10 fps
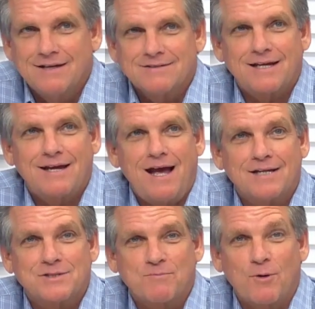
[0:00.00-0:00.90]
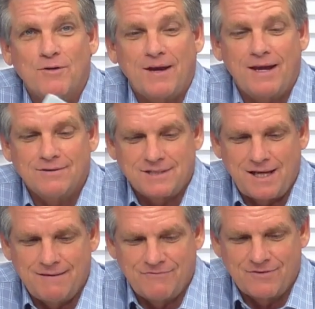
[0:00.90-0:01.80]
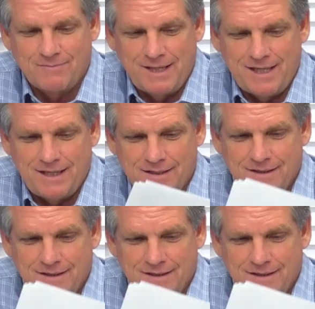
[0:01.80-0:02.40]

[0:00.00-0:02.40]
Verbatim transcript: It's like, gosh, more airtime for me.